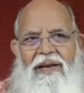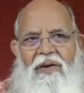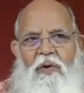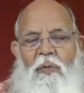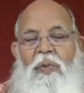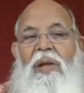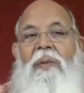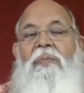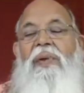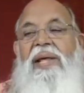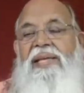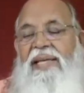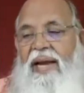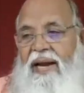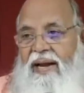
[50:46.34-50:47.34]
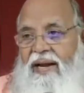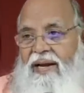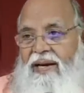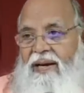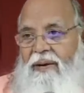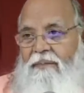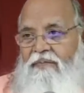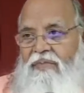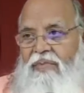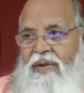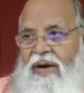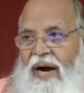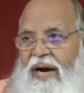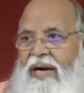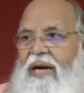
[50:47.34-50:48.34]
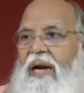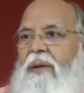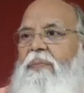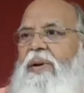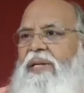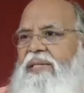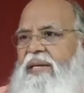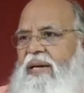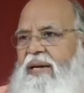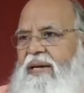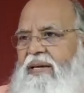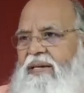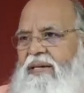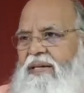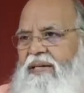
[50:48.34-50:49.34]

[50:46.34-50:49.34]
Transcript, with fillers: To be present 100%.